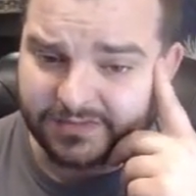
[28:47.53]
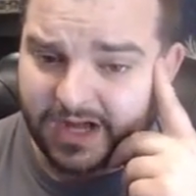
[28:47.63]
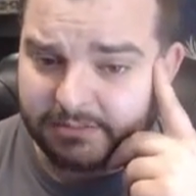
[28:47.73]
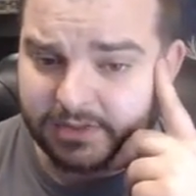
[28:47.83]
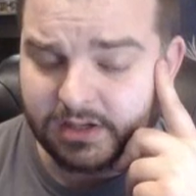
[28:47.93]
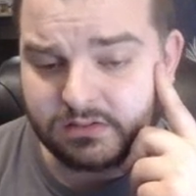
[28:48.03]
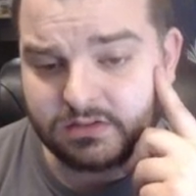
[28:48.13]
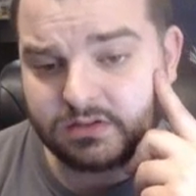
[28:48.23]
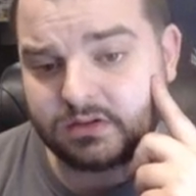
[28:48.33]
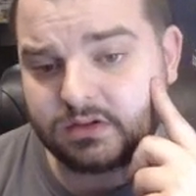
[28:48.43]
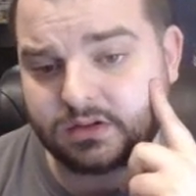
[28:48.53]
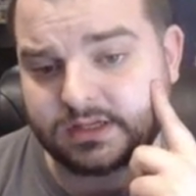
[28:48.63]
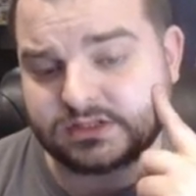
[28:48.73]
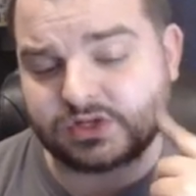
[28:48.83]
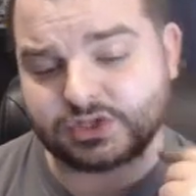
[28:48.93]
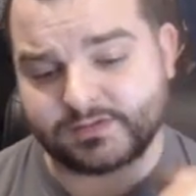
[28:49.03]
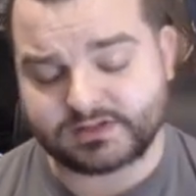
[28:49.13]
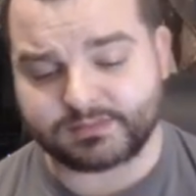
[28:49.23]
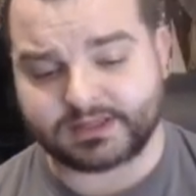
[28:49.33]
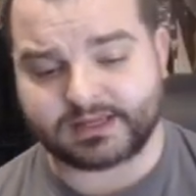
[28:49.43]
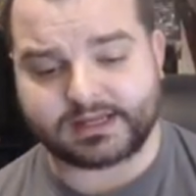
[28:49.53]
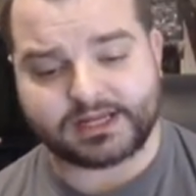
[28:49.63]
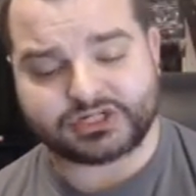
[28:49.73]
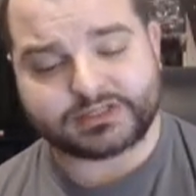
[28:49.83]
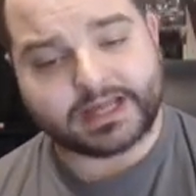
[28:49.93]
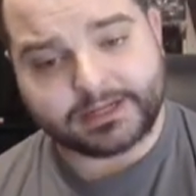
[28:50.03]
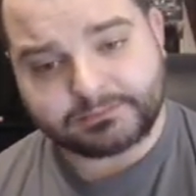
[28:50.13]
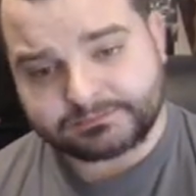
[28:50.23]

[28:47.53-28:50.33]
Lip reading: combo, as long as you have something in each lane.